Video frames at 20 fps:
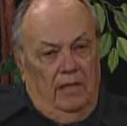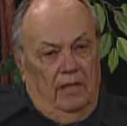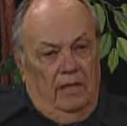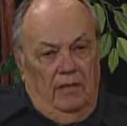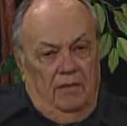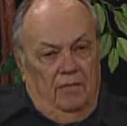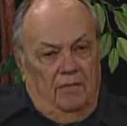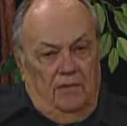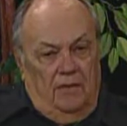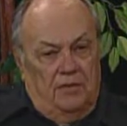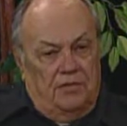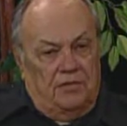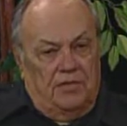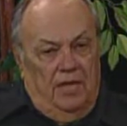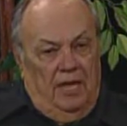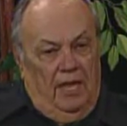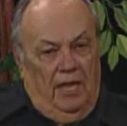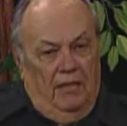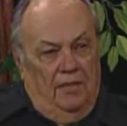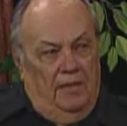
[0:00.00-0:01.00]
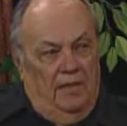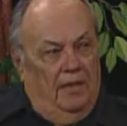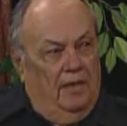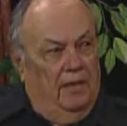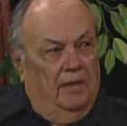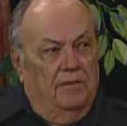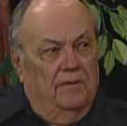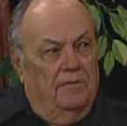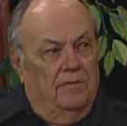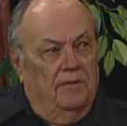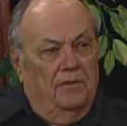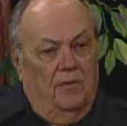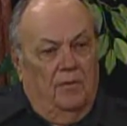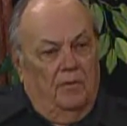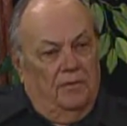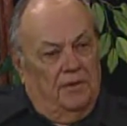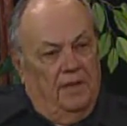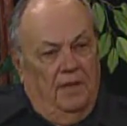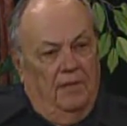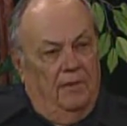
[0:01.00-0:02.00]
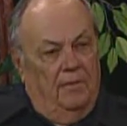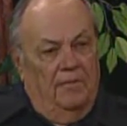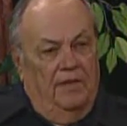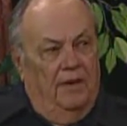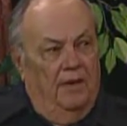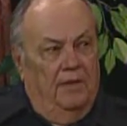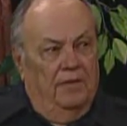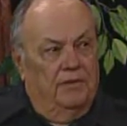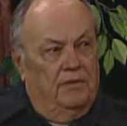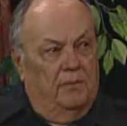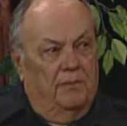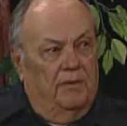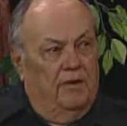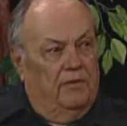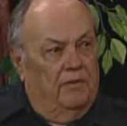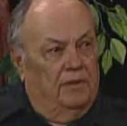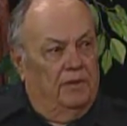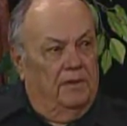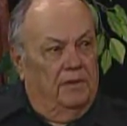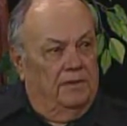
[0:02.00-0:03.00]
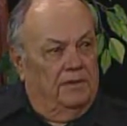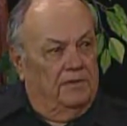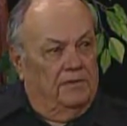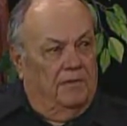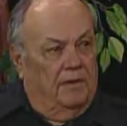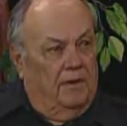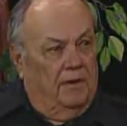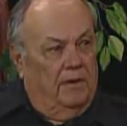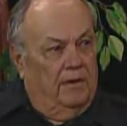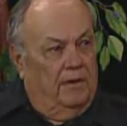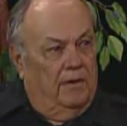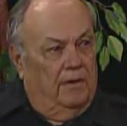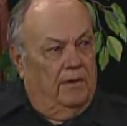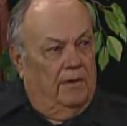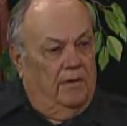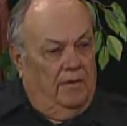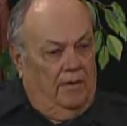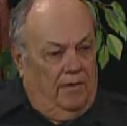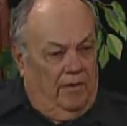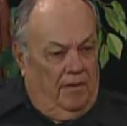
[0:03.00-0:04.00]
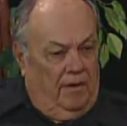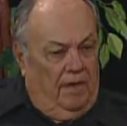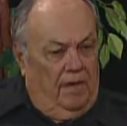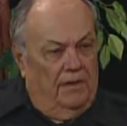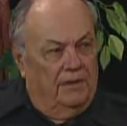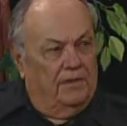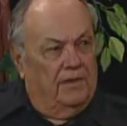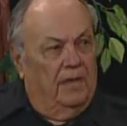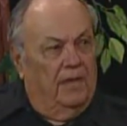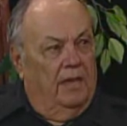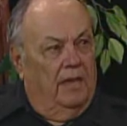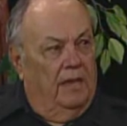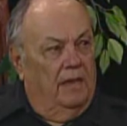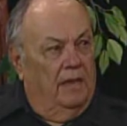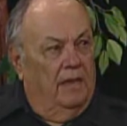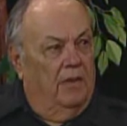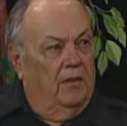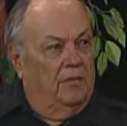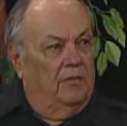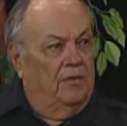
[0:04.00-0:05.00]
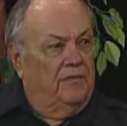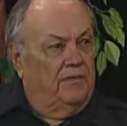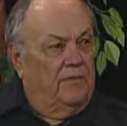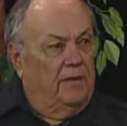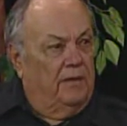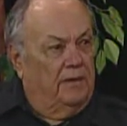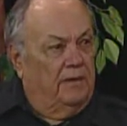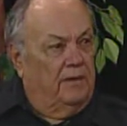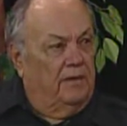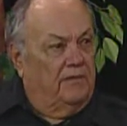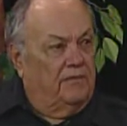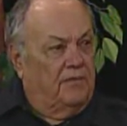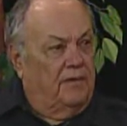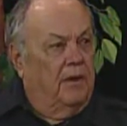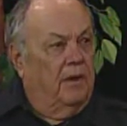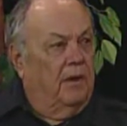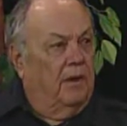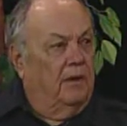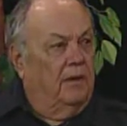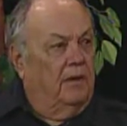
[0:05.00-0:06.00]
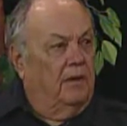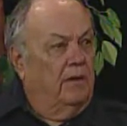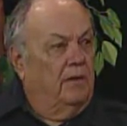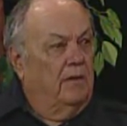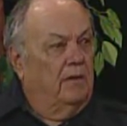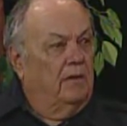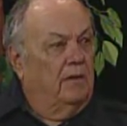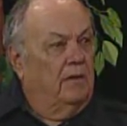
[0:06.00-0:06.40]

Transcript: first thing I think of the whole time I'm there is the Beverly Hills fire. You know, there lies a guy that helped me fight that fire, you know.